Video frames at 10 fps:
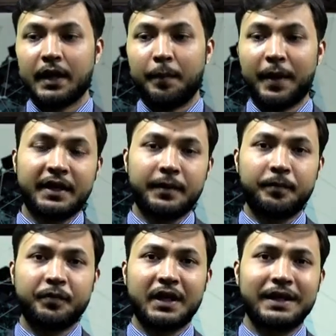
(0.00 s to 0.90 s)
but
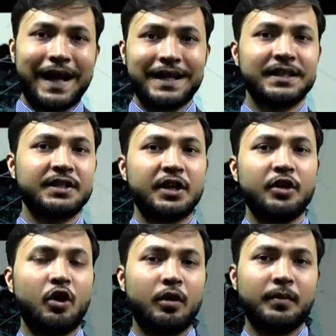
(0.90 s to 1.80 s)
tangents and
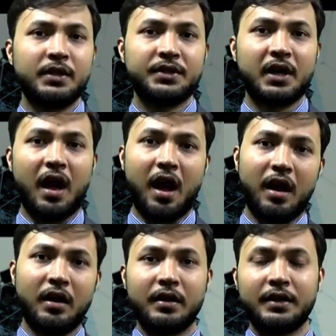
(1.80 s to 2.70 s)
normals
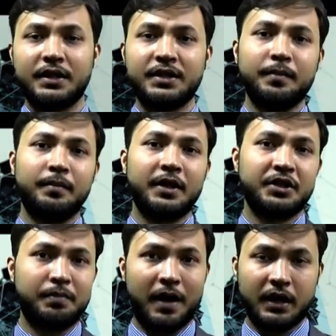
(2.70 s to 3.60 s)
are the
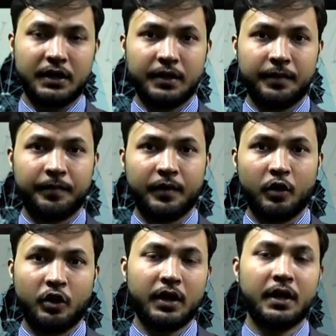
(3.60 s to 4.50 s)
simplest part.
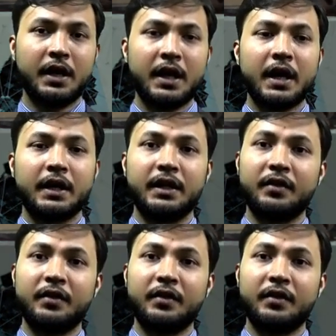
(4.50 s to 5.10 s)
Okay, there